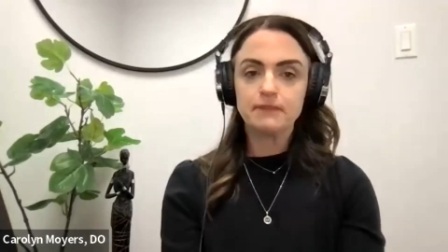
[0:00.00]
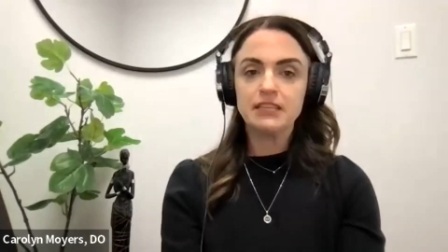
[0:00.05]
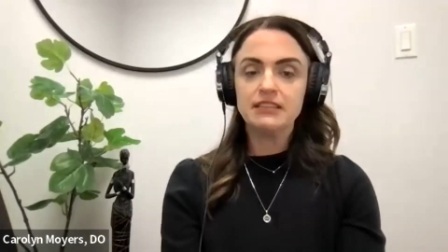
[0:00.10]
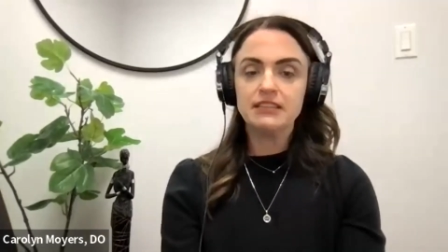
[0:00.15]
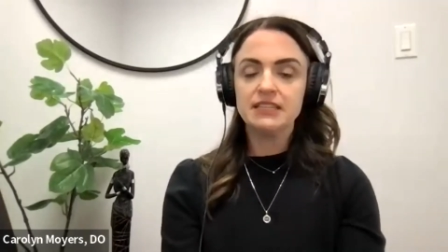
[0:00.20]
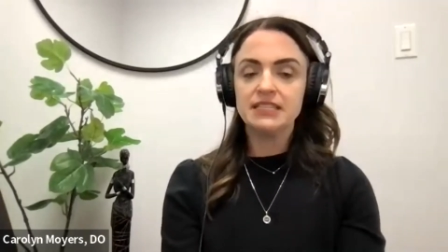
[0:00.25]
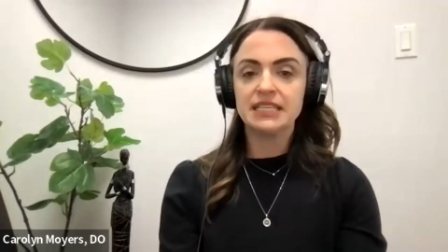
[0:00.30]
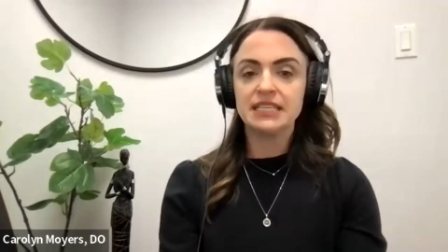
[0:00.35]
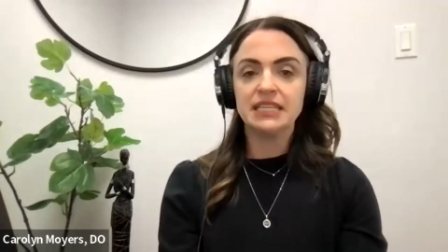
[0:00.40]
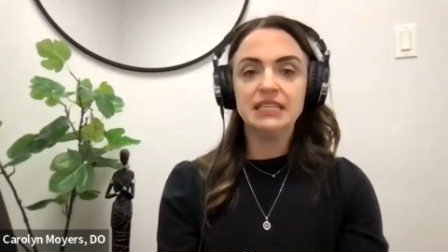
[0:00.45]

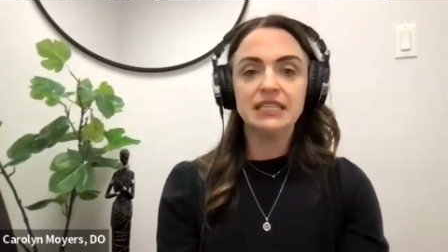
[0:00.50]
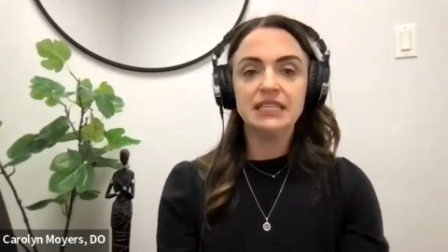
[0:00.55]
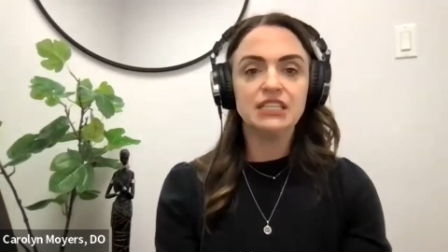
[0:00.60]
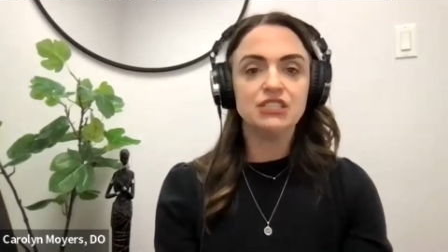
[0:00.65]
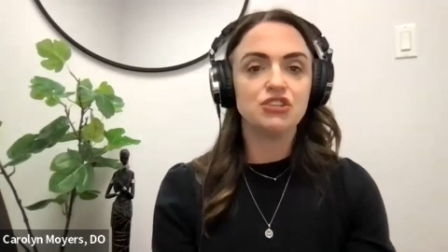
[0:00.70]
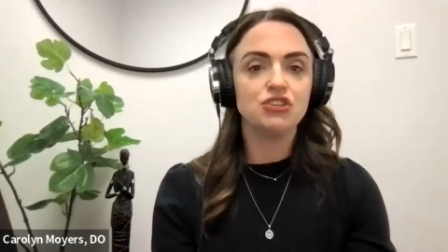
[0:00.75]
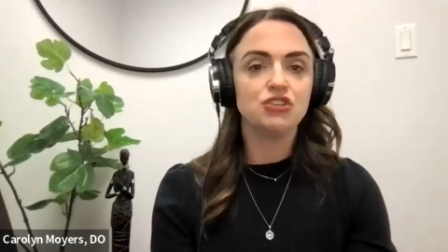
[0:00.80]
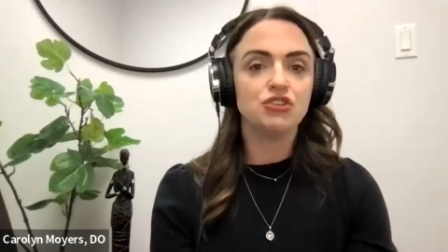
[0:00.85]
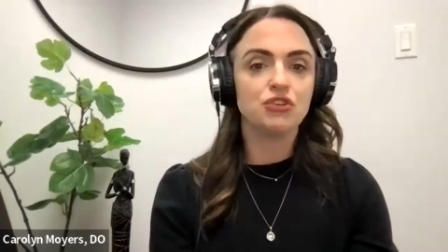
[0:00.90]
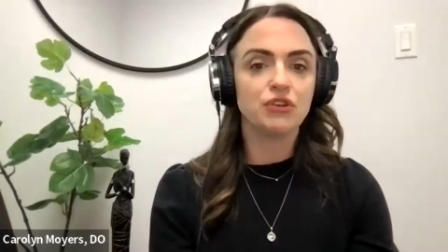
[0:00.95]
This can lead
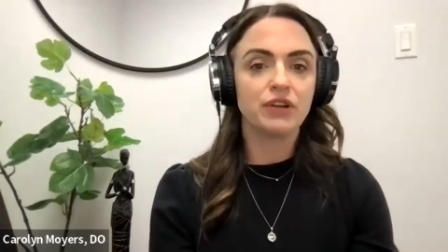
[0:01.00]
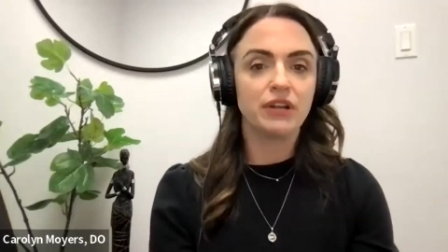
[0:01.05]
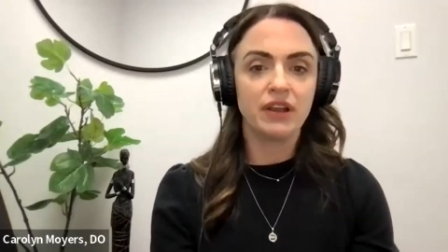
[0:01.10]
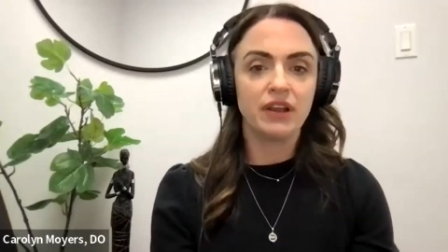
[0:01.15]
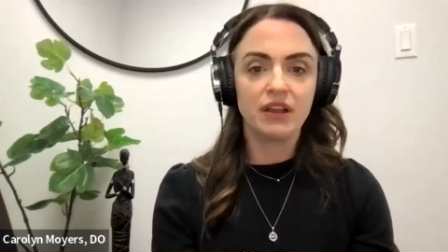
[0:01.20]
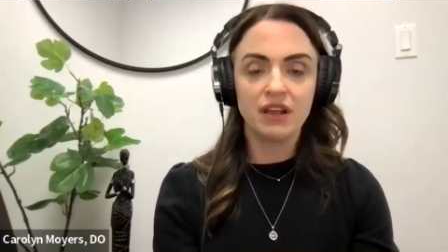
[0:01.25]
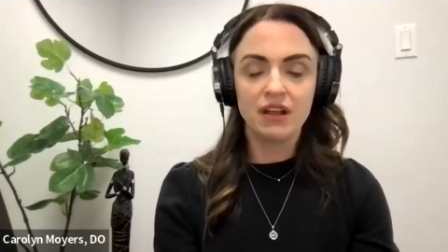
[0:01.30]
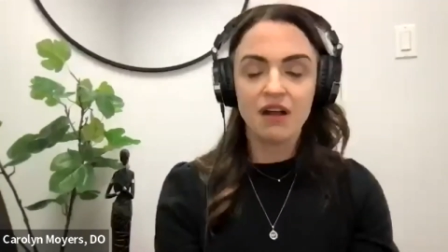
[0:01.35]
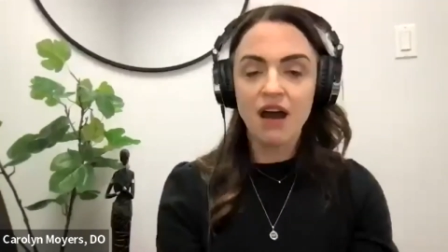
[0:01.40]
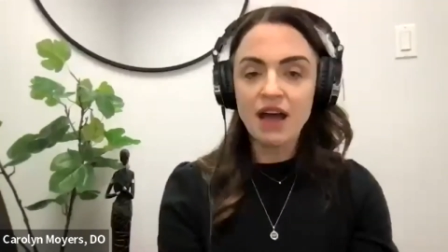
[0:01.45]
to urinary
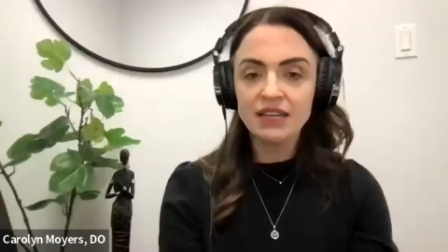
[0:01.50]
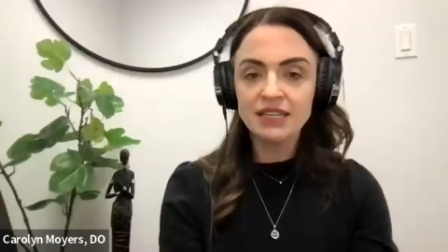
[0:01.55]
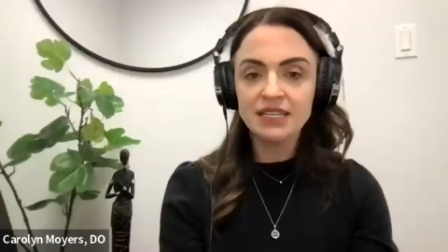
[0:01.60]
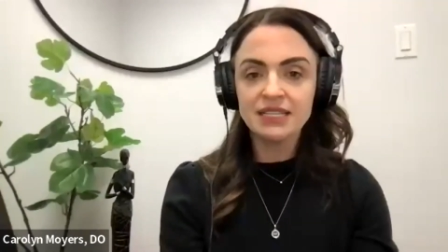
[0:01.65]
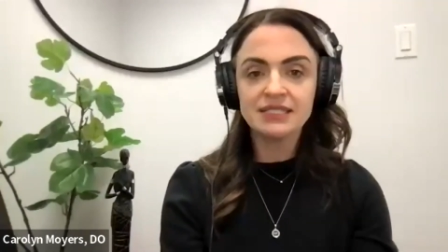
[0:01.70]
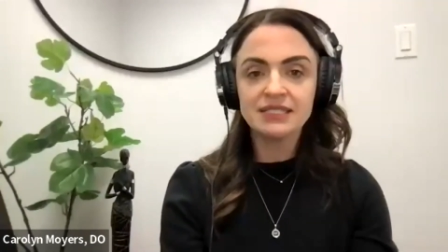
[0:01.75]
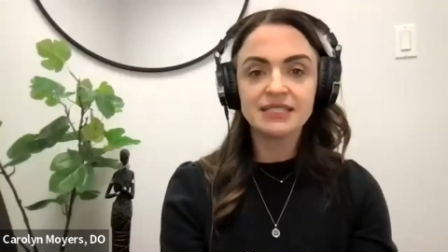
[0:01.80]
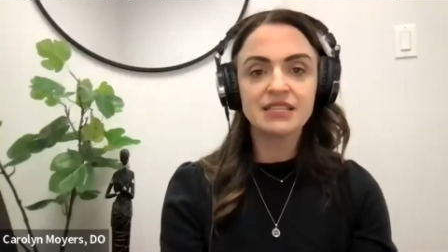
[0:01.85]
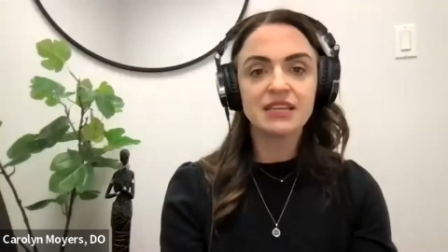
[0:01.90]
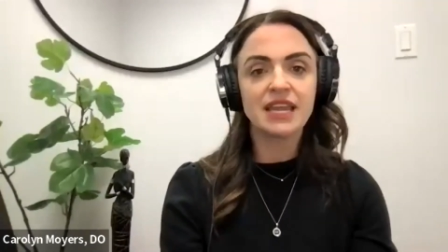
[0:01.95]
incontinence